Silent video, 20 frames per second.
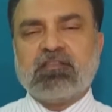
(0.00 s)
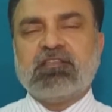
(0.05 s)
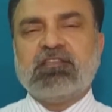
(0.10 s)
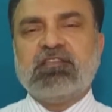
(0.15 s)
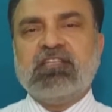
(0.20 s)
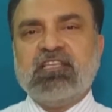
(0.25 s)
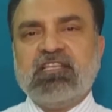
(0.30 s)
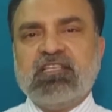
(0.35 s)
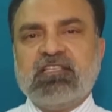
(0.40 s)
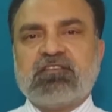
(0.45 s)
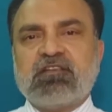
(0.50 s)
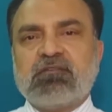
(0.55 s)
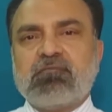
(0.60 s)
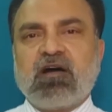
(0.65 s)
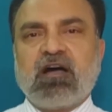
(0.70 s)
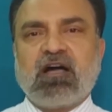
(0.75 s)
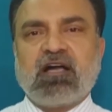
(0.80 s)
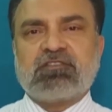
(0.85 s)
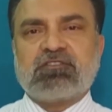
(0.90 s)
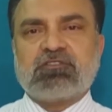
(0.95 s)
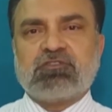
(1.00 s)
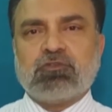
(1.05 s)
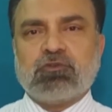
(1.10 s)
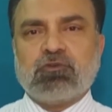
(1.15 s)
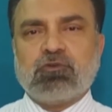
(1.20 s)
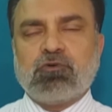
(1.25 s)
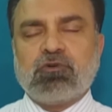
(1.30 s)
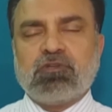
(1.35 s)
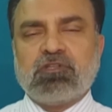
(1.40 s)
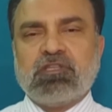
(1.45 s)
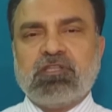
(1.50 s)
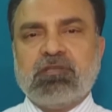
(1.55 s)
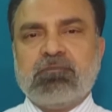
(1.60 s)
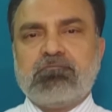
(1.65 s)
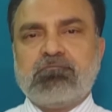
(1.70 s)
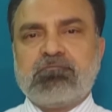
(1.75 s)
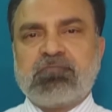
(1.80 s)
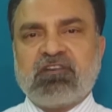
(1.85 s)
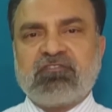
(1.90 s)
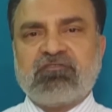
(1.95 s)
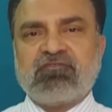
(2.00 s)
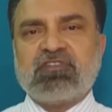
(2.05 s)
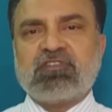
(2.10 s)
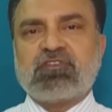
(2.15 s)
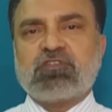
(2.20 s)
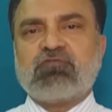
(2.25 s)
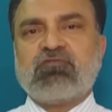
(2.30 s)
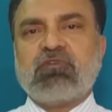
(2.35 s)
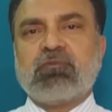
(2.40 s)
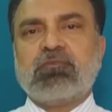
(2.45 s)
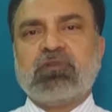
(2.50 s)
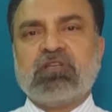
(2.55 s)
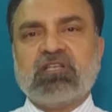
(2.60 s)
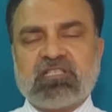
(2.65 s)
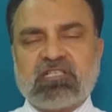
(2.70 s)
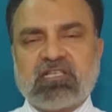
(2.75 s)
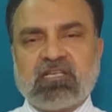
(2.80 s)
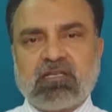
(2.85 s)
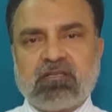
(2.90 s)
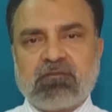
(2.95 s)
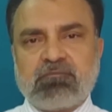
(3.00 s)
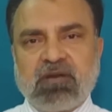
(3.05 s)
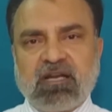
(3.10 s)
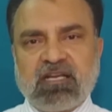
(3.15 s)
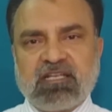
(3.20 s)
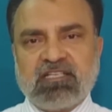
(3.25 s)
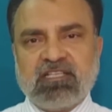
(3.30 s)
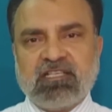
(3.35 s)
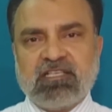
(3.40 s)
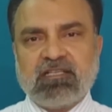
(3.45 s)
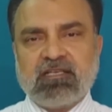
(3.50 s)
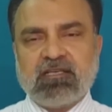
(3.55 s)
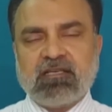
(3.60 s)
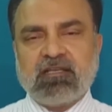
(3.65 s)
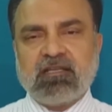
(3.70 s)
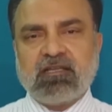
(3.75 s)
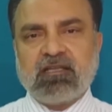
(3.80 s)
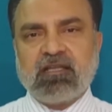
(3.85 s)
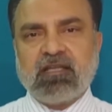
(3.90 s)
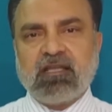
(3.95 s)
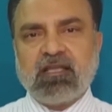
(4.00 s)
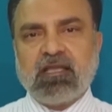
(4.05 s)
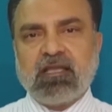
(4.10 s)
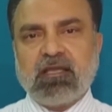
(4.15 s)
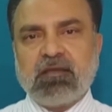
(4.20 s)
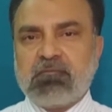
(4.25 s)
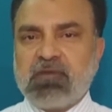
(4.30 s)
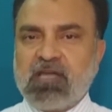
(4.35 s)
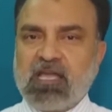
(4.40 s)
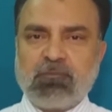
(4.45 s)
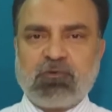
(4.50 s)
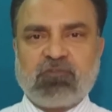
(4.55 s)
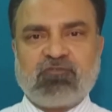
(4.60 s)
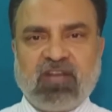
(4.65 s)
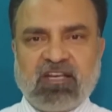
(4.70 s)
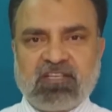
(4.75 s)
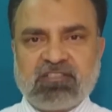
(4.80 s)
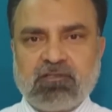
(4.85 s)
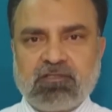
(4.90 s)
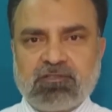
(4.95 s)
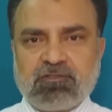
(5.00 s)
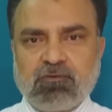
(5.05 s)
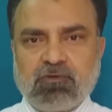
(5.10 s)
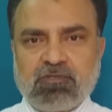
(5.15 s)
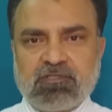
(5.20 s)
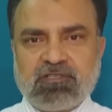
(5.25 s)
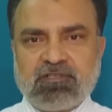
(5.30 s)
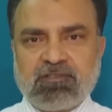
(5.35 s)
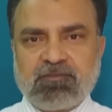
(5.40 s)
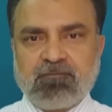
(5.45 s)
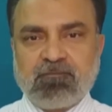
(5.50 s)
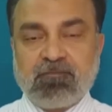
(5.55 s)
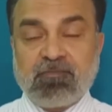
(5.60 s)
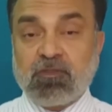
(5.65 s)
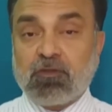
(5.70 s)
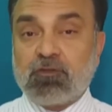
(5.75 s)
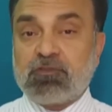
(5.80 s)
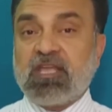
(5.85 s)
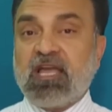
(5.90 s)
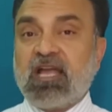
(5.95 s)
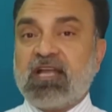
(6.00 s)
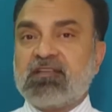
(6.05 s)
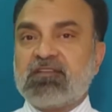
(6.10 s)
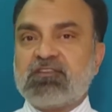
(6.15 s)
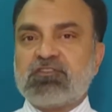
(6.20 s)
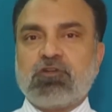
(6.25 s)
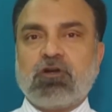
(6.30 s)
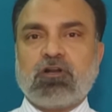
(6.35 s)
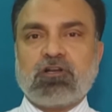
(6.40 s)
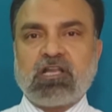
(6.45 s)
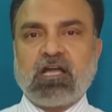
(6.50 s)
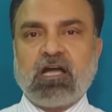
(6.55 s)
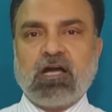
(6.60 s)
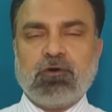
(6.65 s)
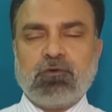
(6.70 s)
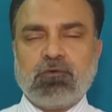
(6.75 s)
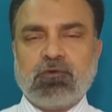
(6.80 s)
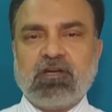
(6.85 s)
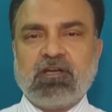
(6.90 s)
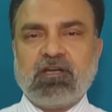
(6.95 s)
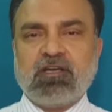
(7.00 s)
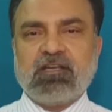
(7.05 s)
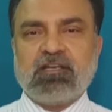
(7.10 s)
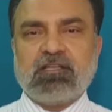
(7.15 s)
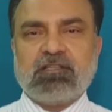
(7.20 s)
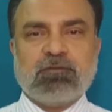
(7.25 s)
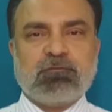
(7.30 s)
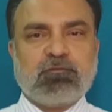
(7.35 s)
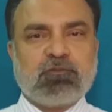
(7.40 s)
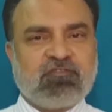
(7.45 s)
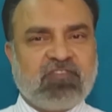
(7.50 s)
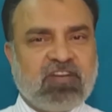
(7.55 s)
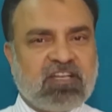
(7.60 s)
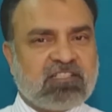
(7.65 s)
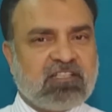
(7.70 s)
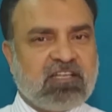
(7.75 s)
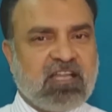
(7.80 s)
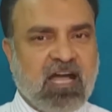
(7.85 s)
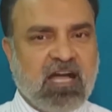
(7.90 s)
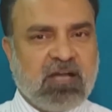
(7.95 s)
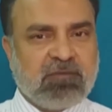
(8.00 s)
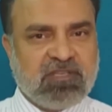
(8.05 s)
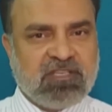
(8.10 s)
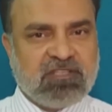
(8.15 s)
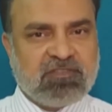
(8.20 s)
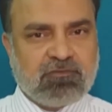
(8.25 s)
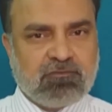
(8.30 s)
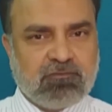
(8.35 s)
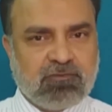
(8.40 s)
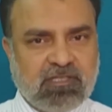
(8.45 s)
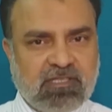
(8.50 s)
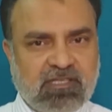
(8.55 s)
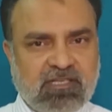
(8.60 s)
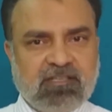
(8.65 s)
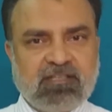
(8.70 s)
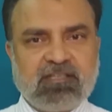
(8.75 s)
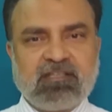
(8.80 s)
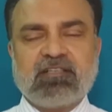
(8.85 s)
These remarks show the preference of a political party by a professional soldier. That is not how the professional armies work,